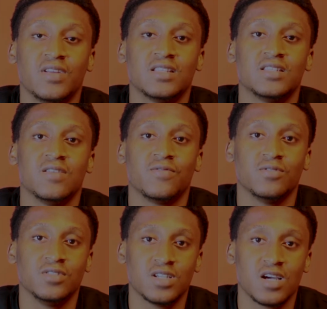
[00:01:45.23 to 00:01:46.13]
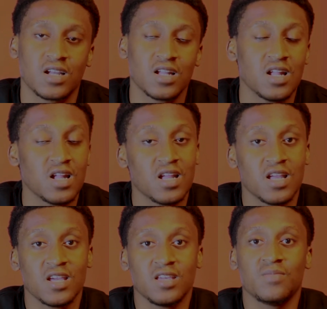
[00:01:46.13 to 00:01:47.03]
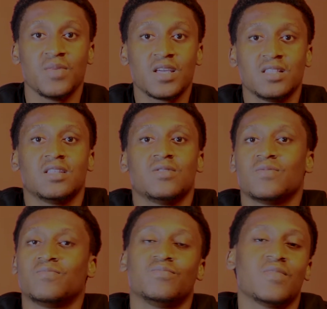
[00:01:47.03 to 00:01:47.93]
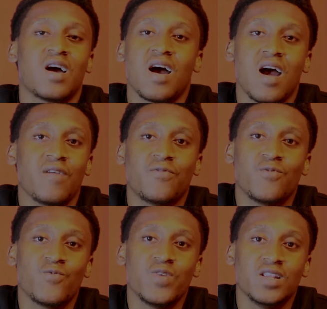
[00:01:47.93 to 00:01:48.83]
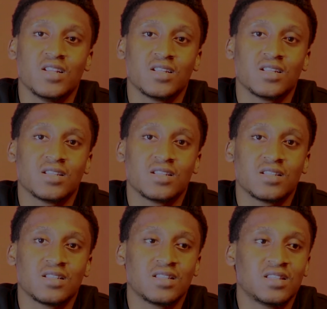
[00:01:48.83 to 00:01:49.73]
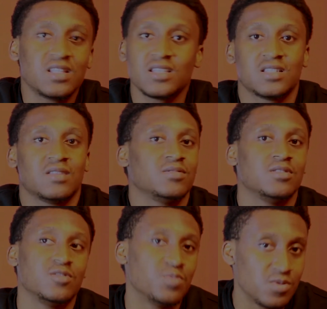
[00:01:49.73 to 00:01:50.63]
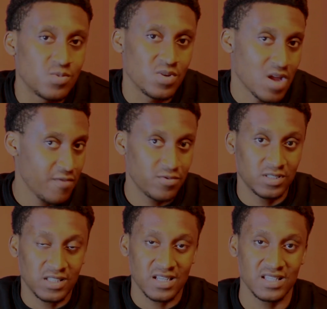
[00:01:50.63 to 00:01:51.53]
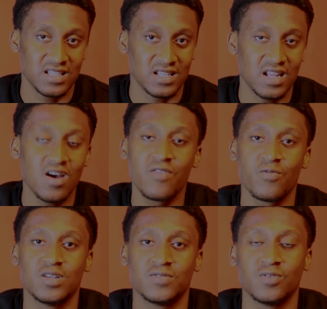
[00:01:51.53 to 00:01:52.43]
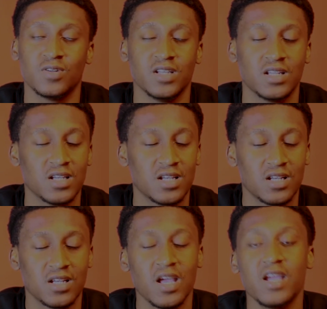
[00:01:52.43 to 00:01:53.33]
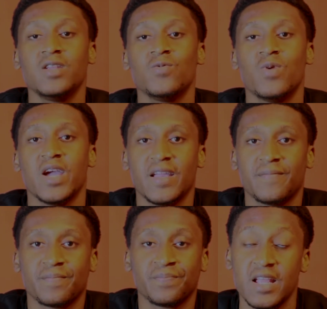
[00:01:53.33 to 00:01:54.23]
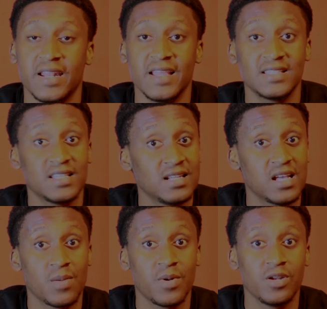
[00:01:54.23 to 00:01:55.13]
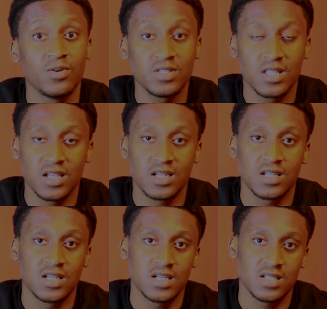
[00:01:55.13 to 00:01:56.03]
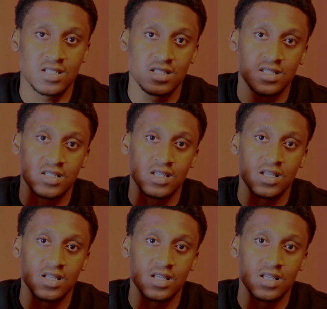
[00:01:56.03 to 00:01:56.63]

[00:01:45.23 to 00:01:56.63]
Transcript: that earphone jack. You're making iPhone win. This is something that's supposed to be. iPhone still it and now everyone's following. Anyway, the next thing I like about the Note 10 is